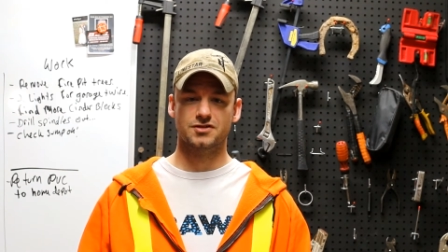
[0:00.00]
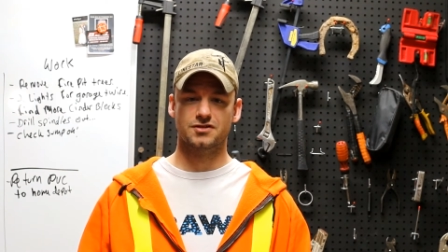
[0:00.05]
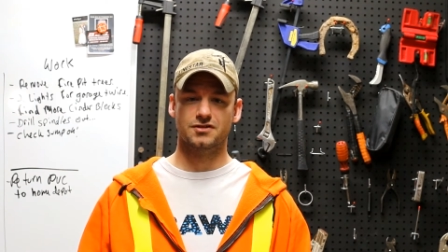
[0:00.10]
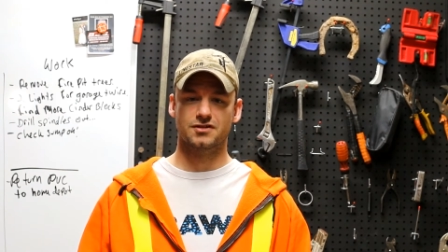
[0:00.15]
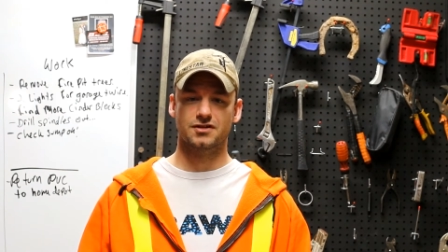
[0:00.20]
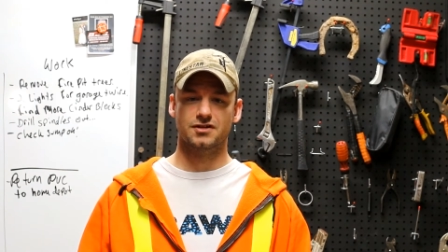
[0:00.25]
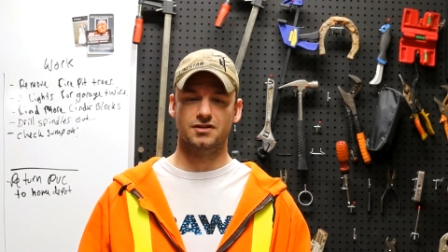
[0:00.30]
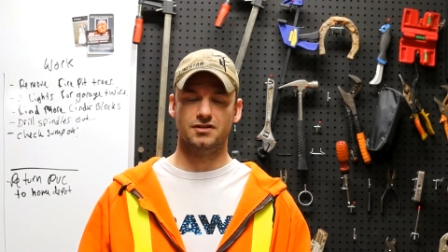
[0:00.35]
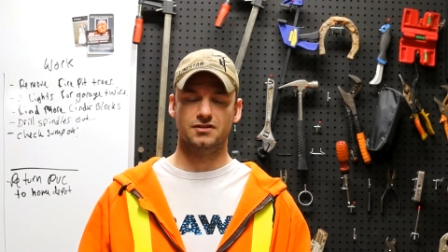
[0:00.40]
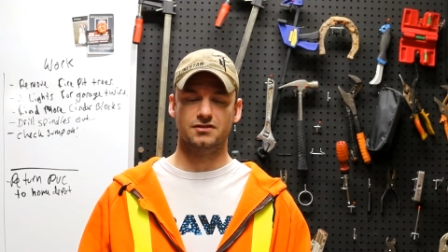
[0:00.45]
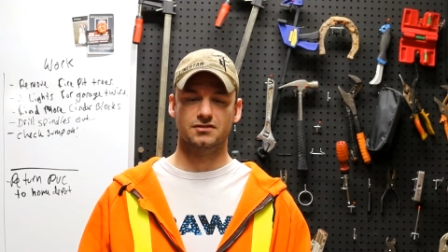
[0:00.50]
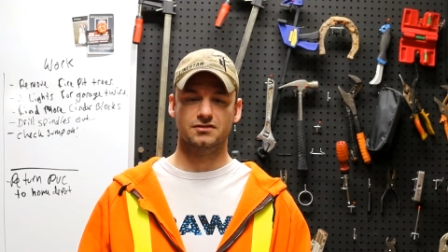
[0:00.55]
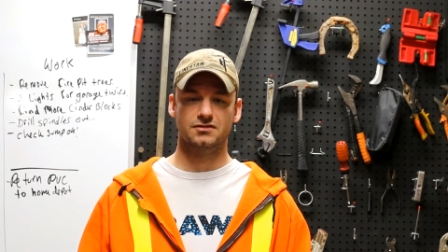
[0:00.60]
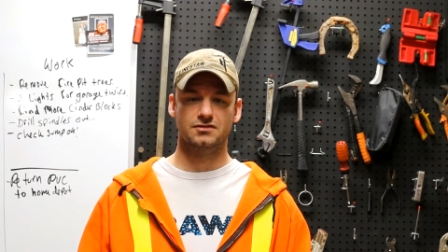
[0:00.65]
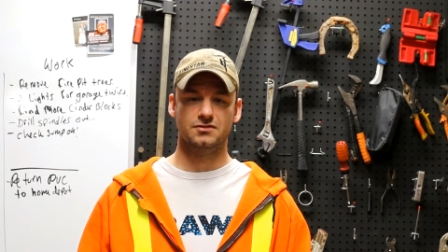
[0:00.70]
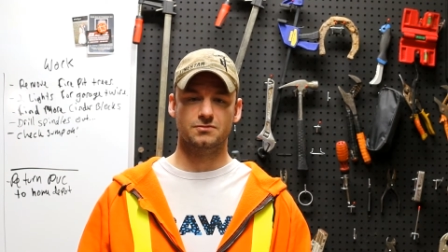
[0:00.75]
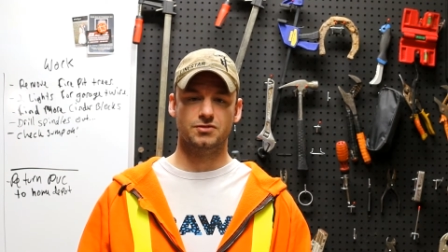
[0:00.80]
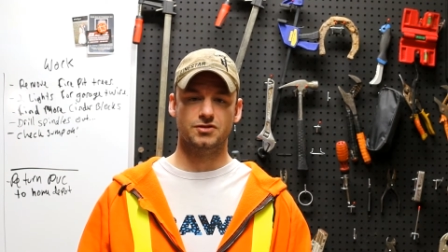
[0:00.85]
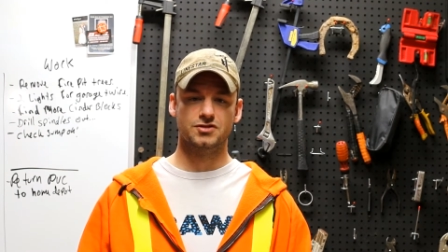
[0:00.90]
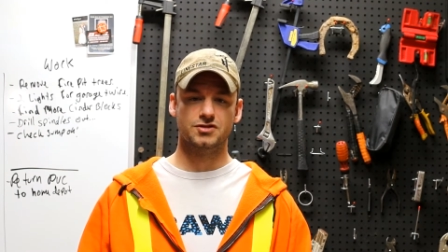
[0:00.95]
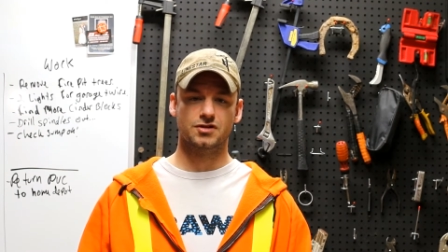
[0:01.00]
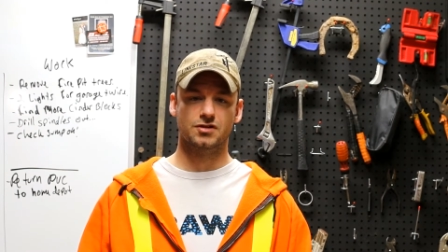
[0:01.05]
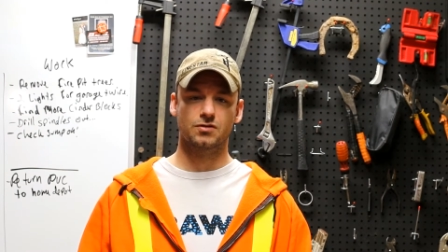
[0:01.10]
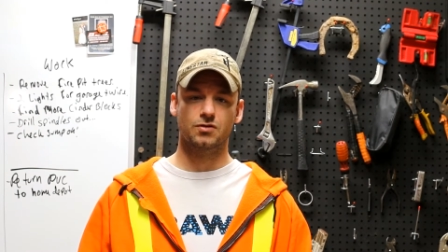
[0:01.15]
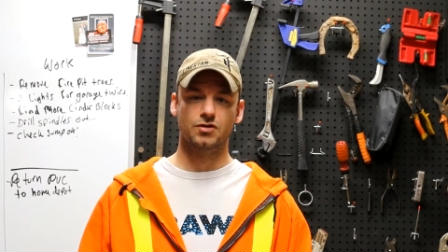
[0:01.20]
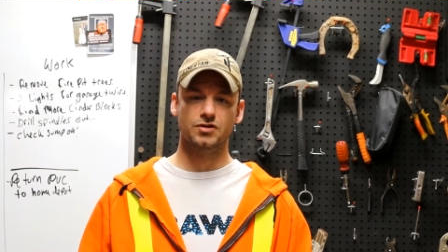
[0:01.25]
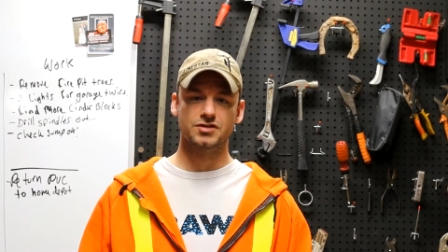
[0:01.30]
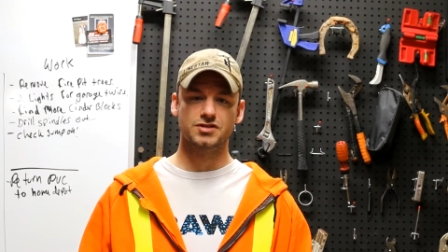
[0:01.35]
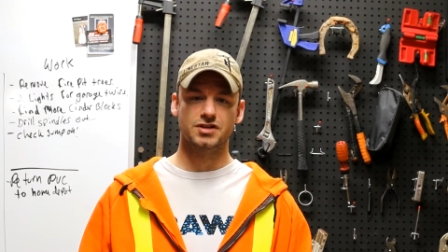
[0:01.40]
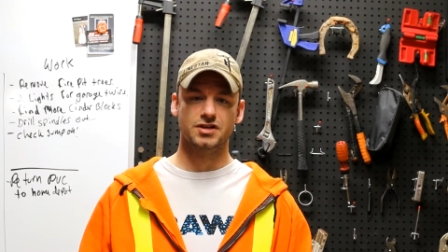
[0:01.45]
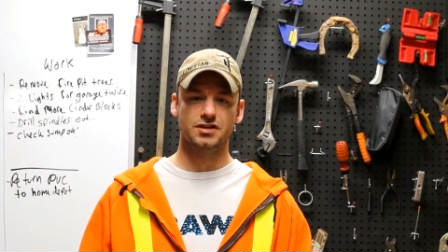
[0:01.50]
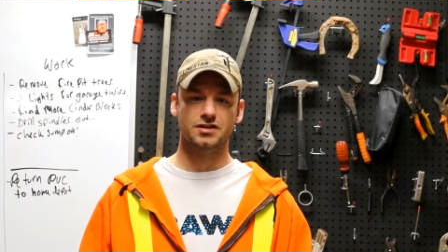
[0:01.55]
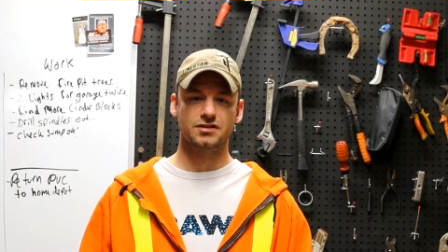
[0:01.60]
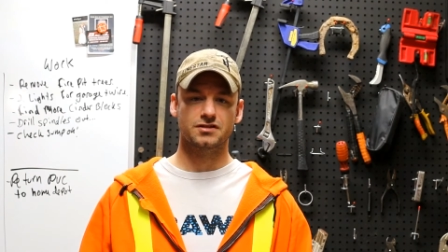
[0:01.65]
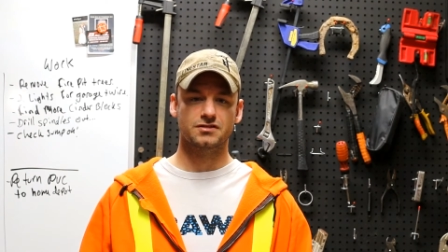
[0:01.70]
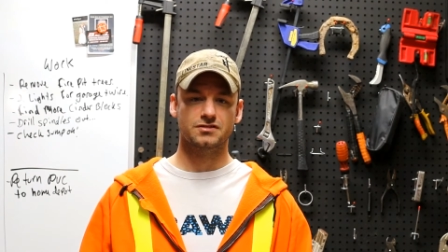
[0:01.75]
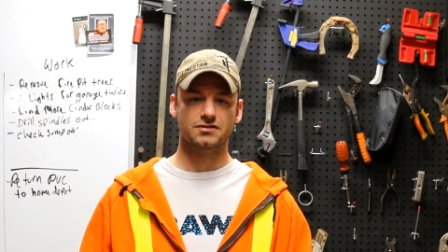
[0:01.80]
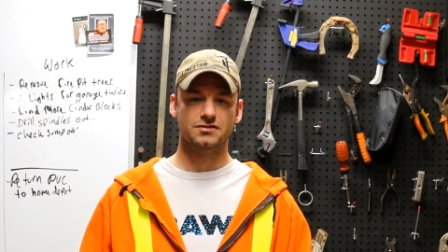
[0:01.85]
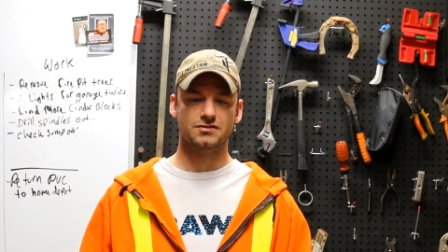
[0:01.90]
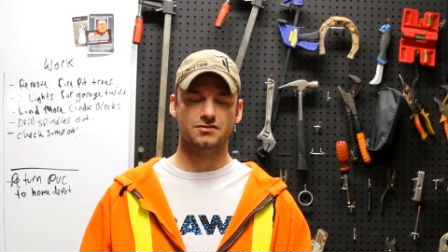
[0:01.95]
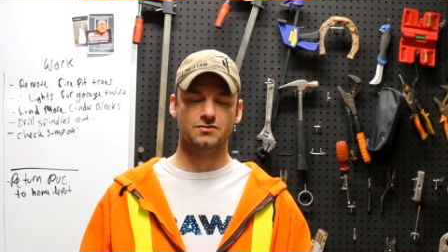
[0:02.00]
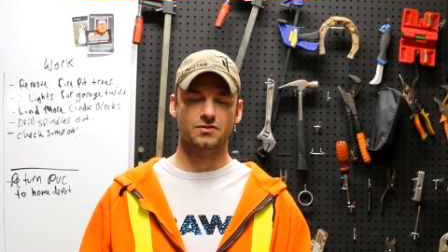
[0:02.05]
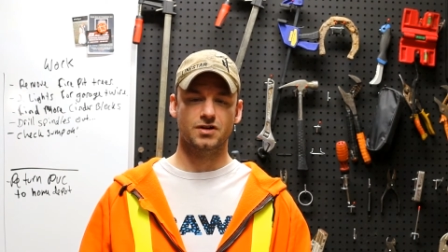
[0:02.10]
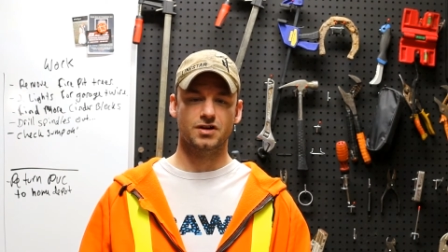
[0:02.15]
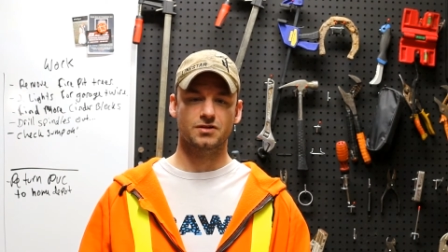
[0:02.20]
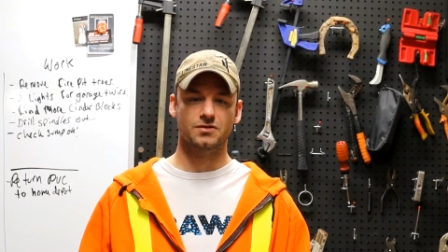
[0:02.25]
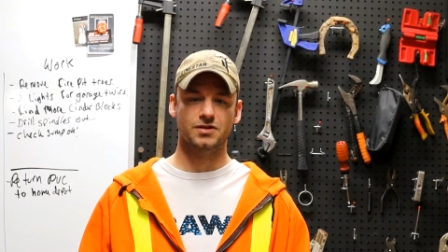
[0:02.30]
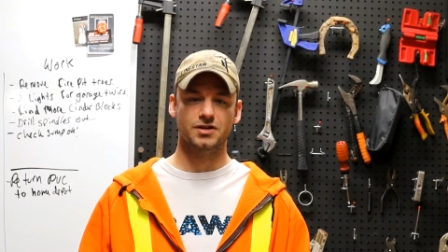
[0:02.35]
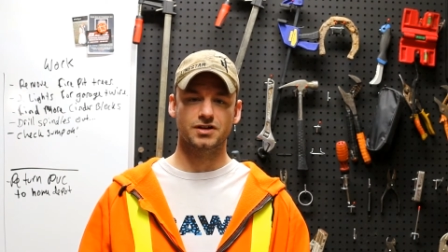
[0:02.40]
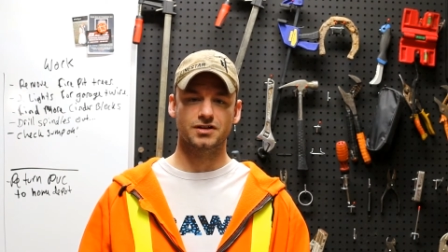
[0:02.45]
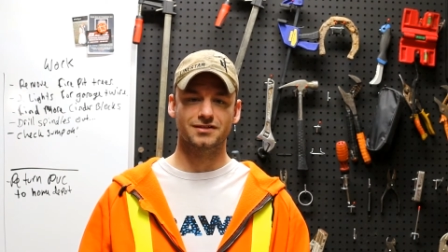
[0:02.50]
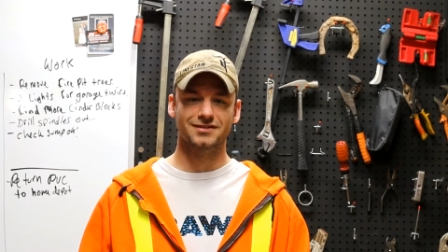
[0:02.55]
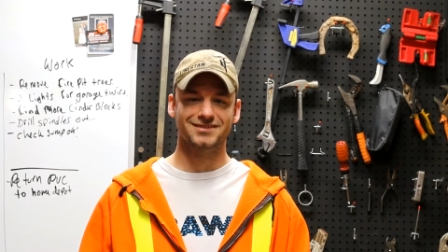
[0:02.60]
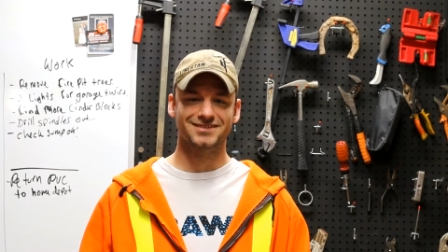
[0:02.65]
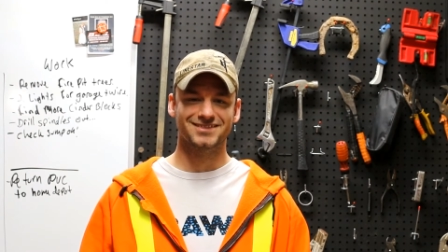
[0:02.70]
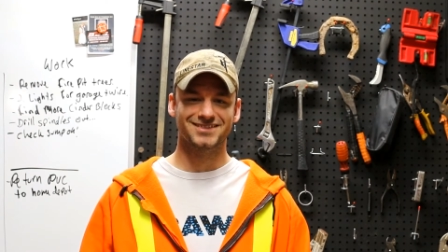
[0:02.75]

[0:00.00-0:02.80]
your quartz in and you square away.